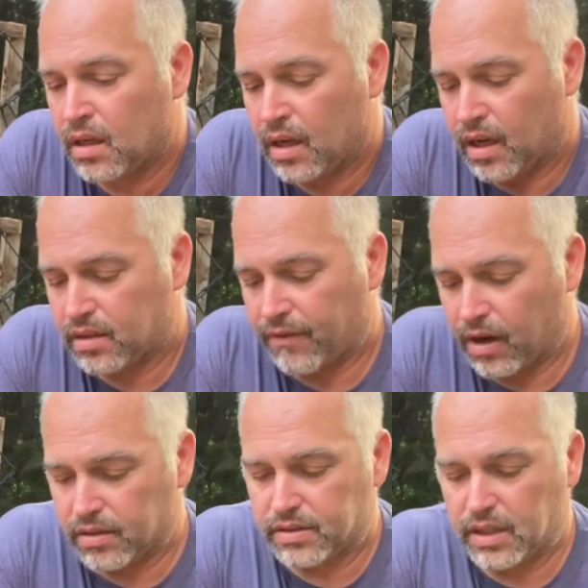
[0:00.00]
As
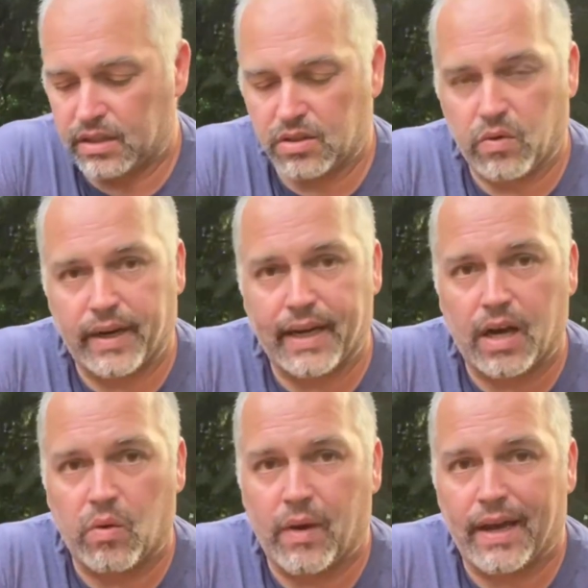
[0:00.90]
far as these going
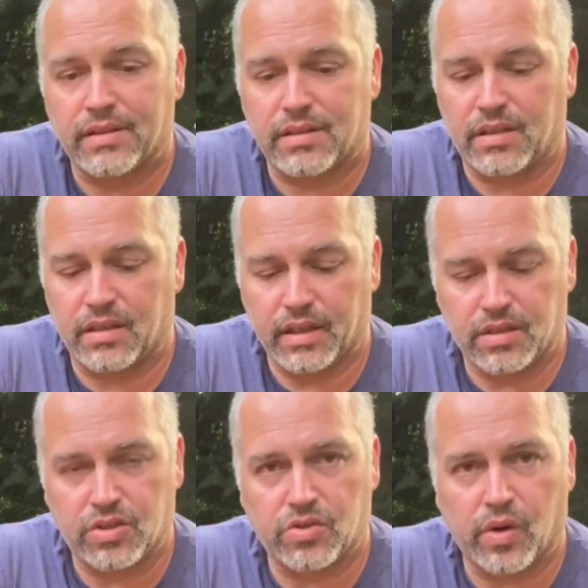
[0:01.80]
out west,
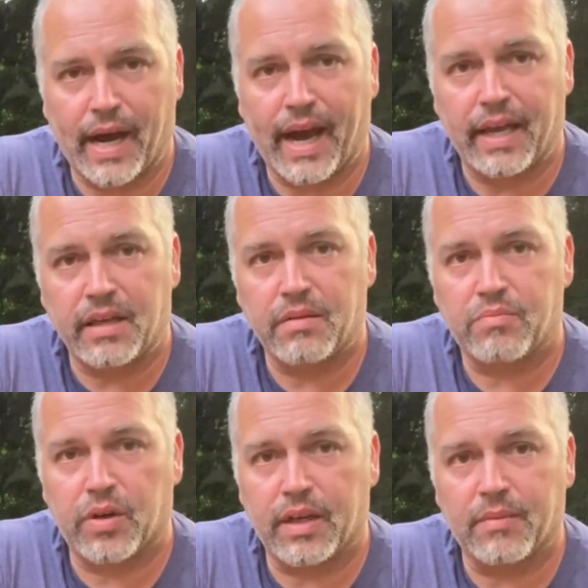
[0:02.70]
it's dry
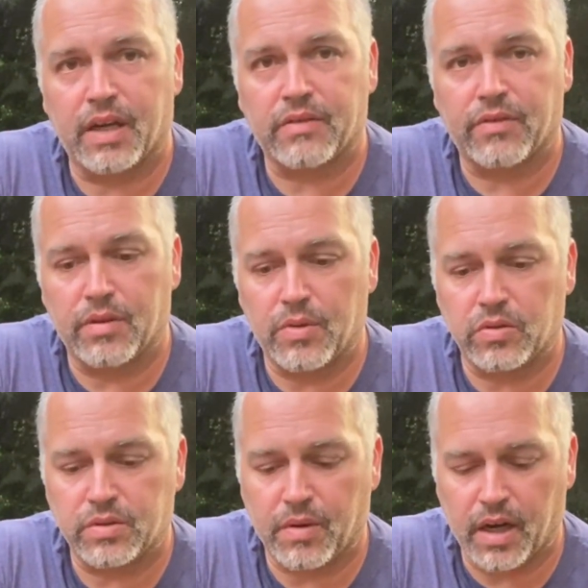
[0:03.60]
pretty much for the
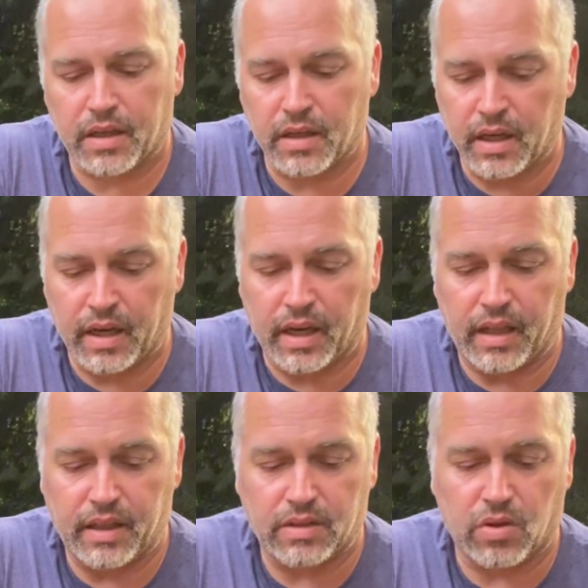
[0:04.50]
most part, and
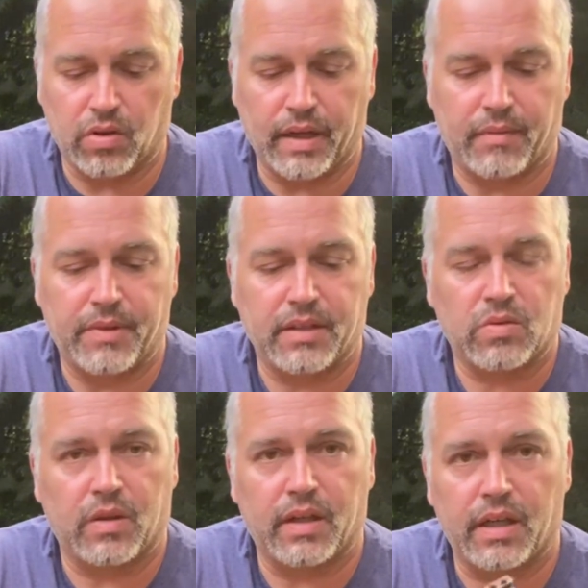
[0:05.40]
these hold up. This
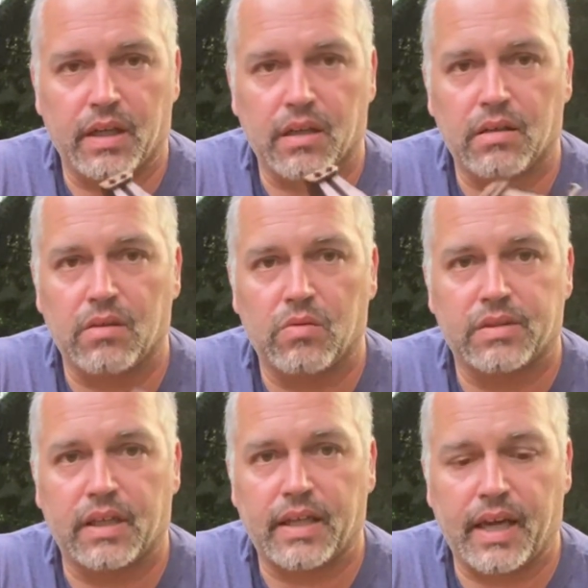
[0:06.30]
one here was
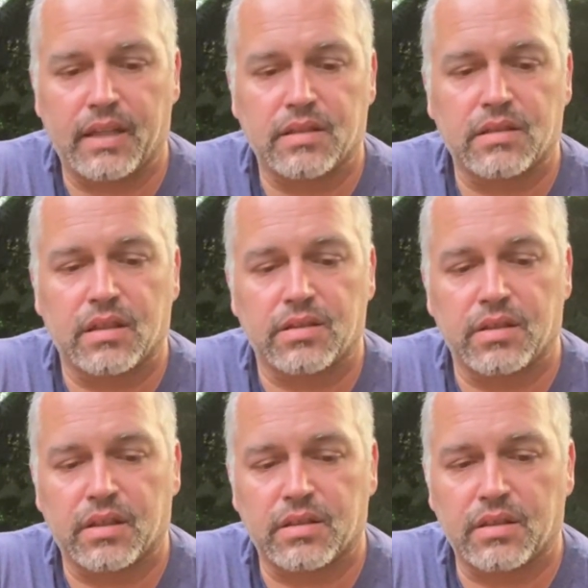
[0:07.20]
in Kansas, as you
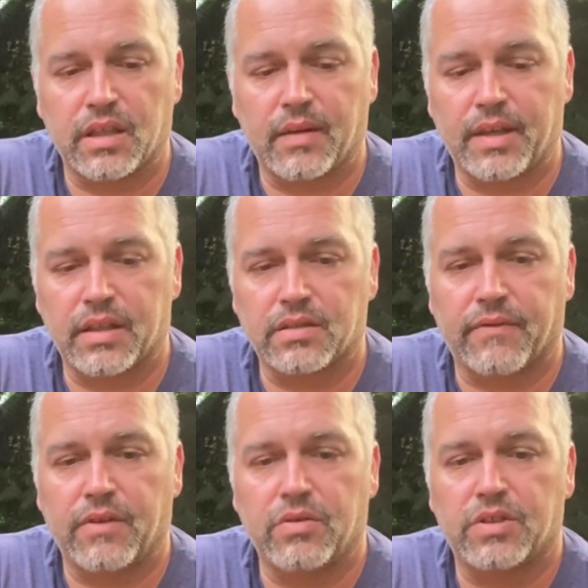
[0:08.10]
can see. I mean, there's a
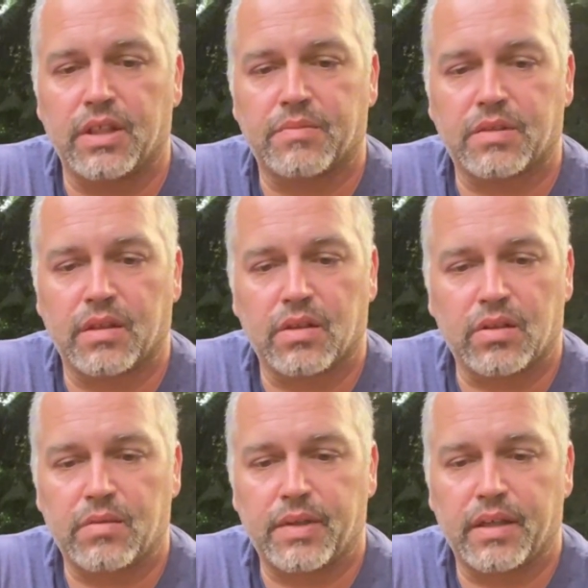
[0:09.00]
few chips and a
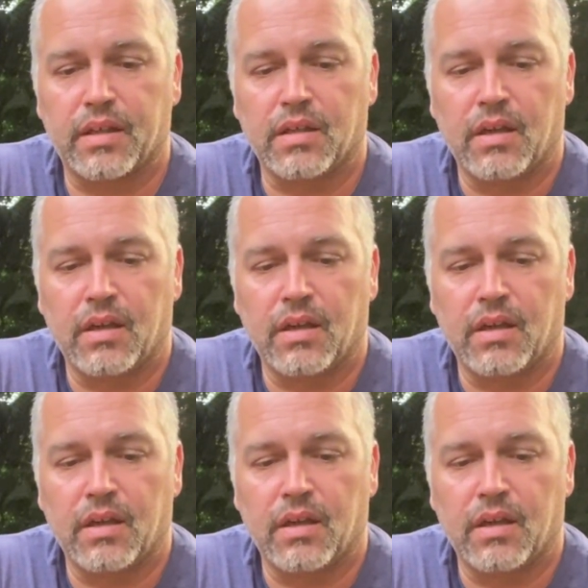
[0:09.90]
little bit of